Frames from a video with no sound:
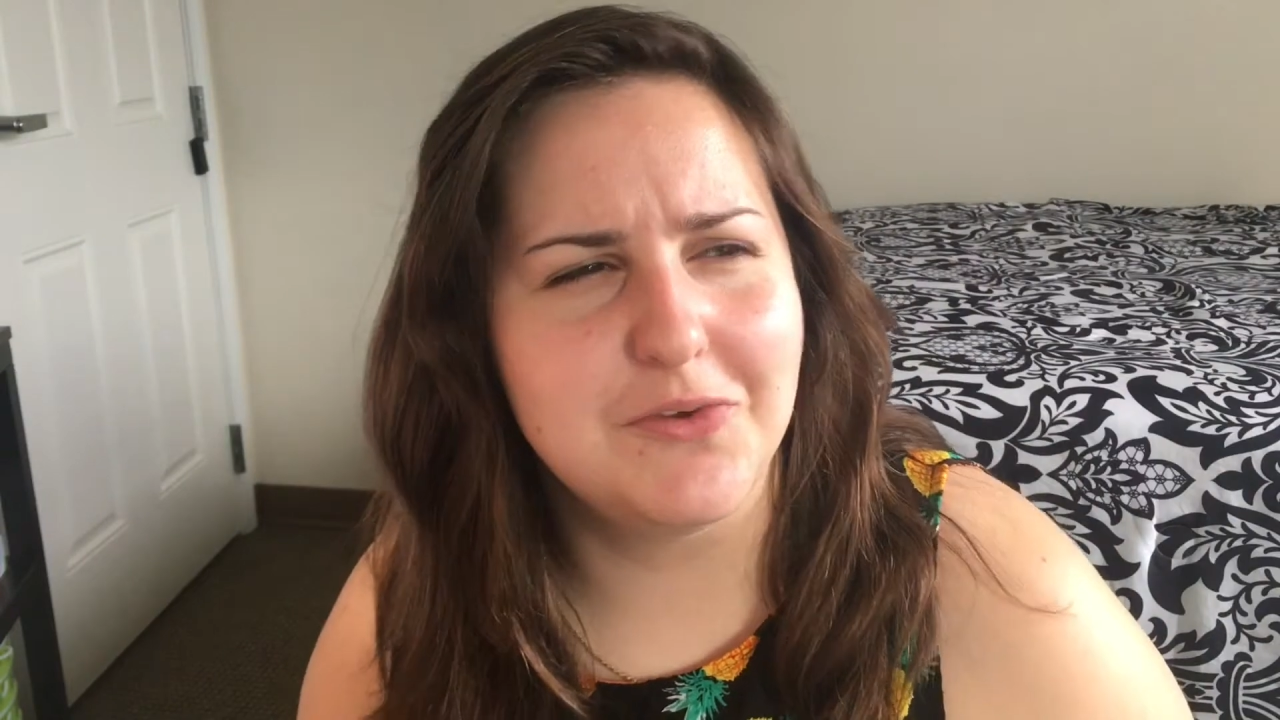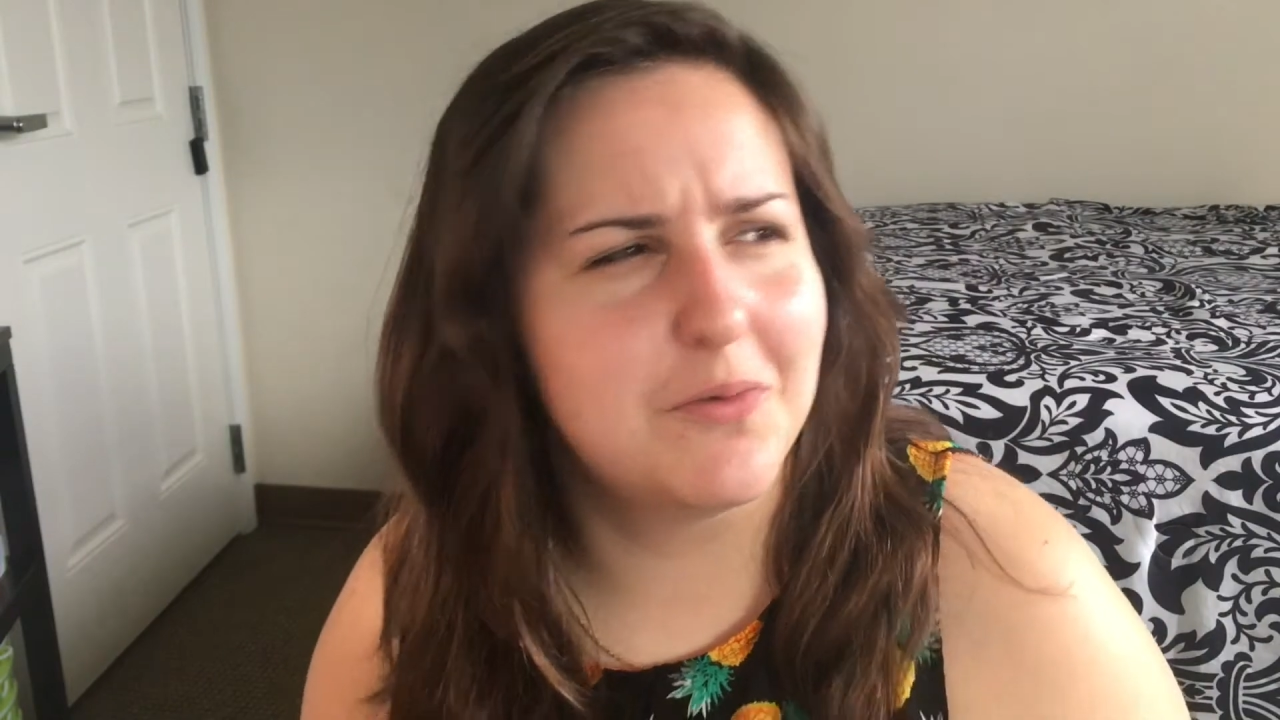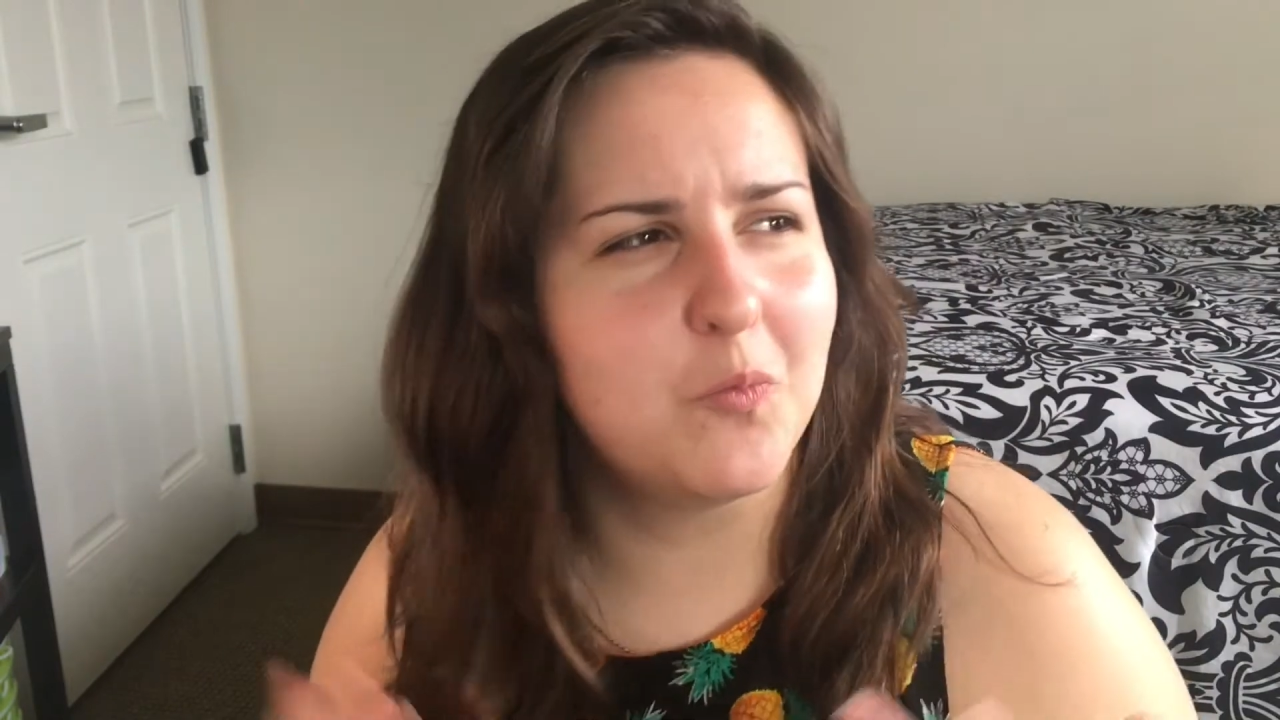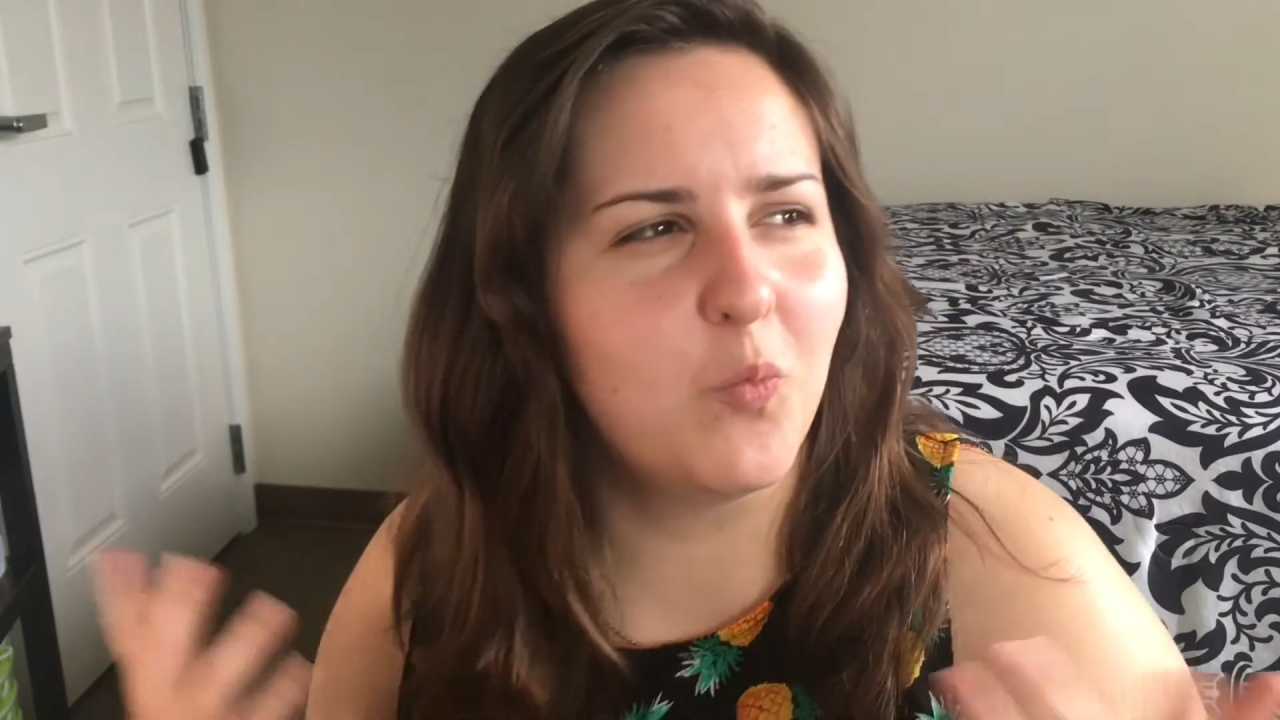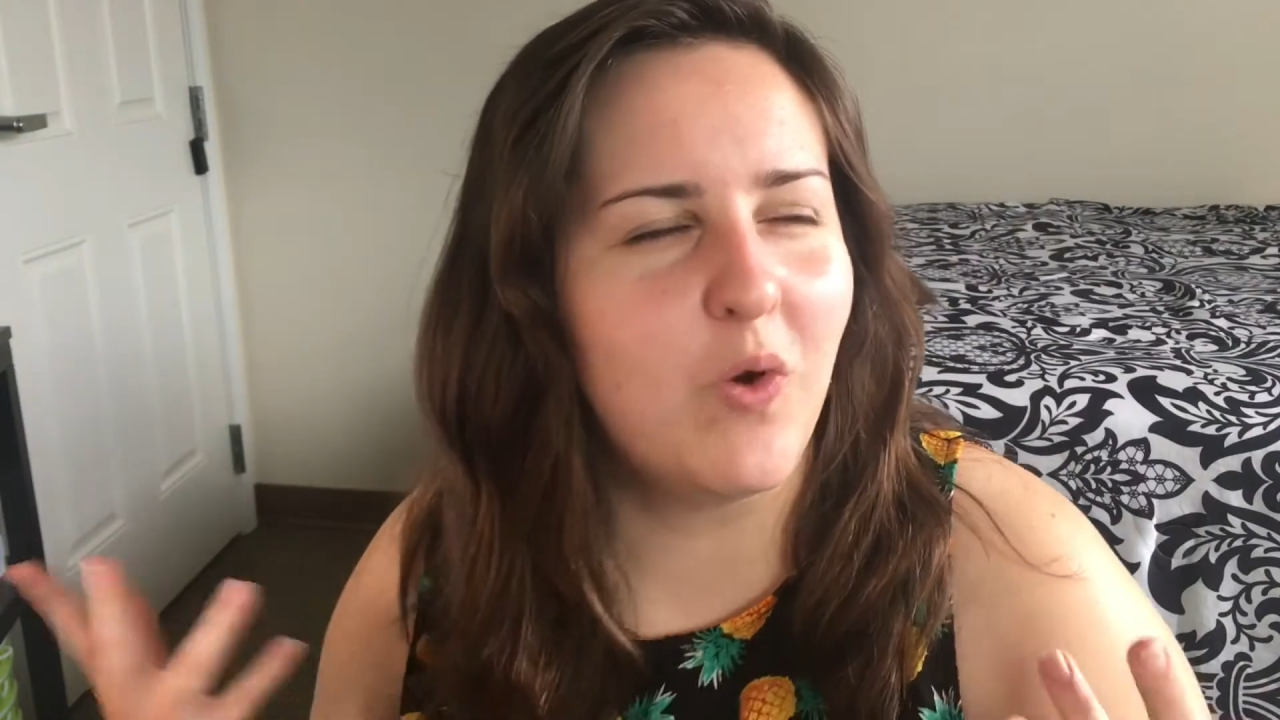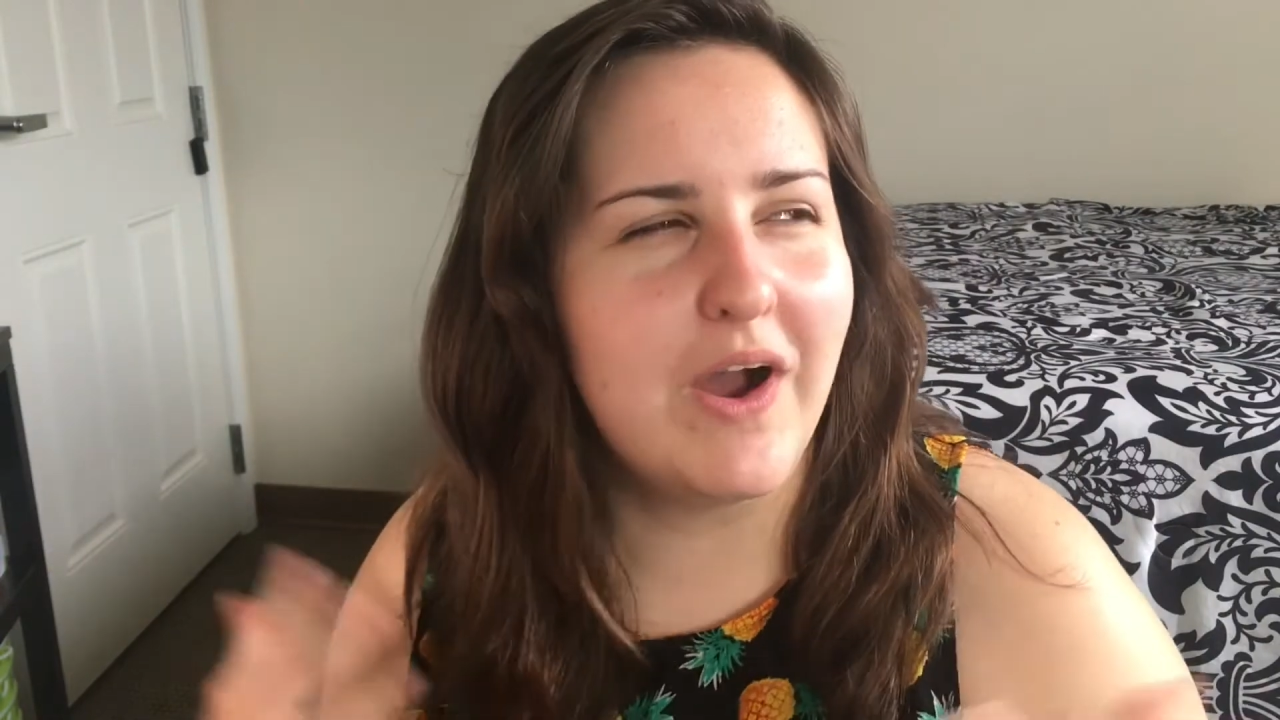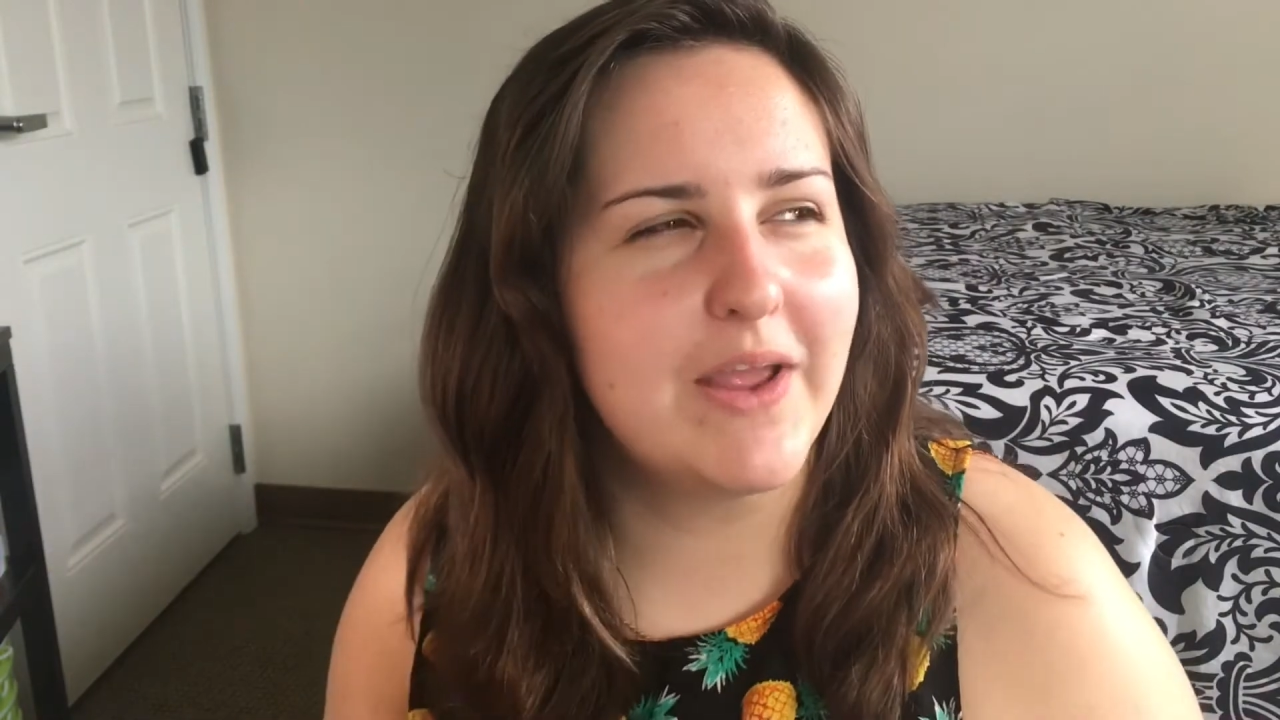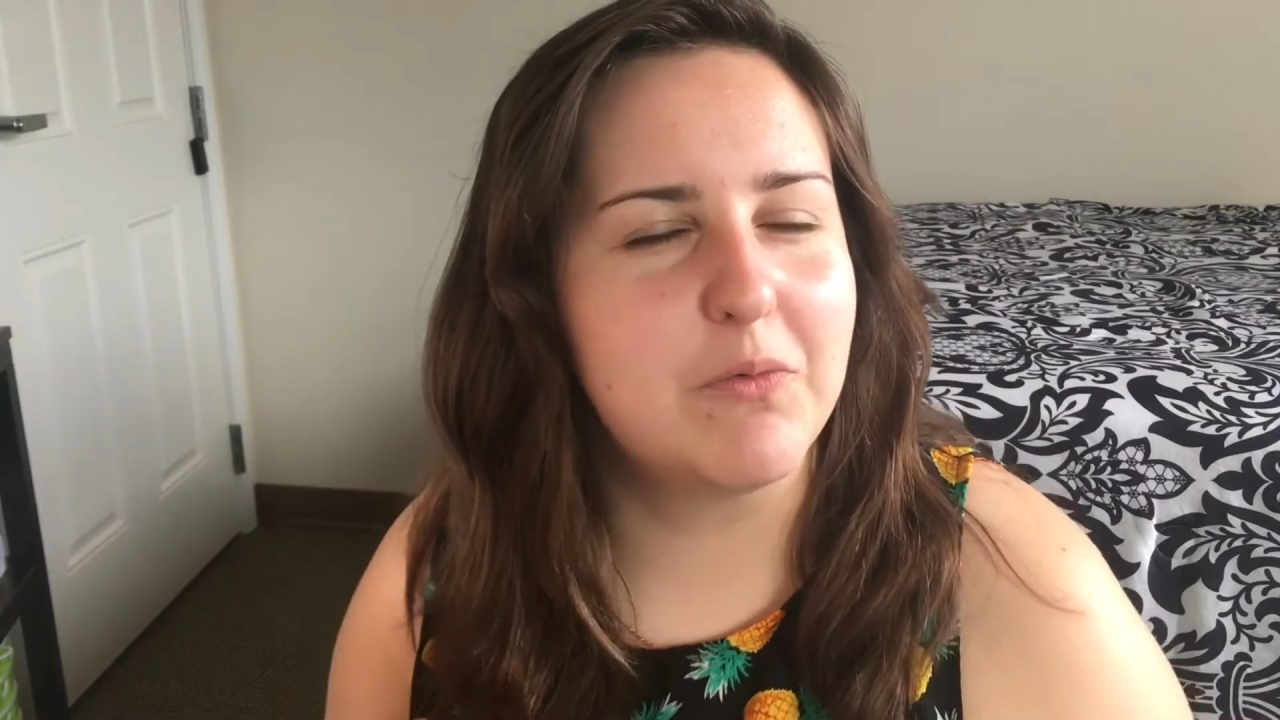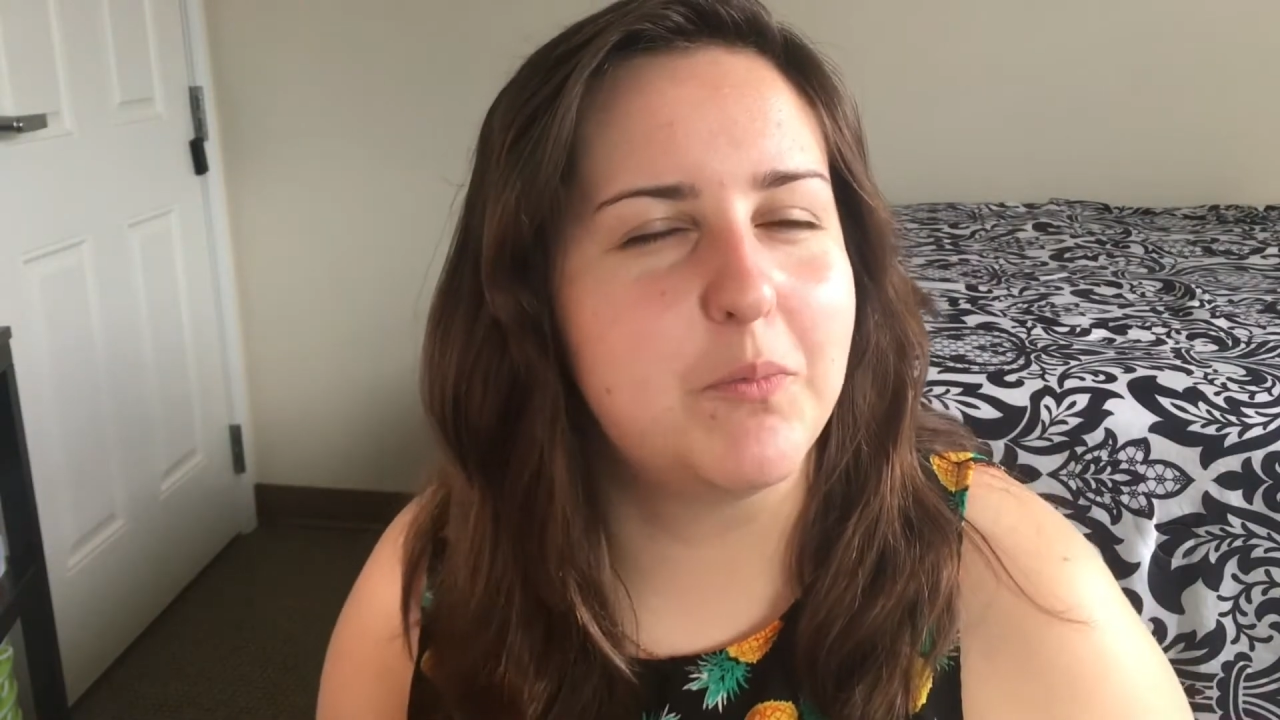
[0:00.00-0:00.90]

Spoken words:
you on why it